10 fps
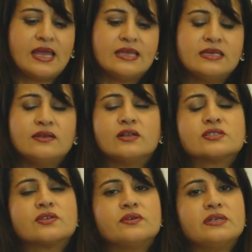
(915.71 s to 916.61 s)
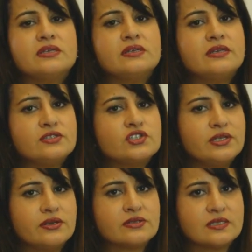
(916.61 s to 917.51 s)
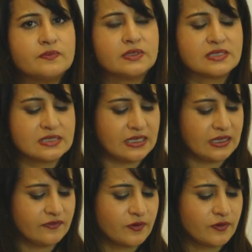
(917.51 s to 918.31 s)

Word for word: And then also engineered simplicity.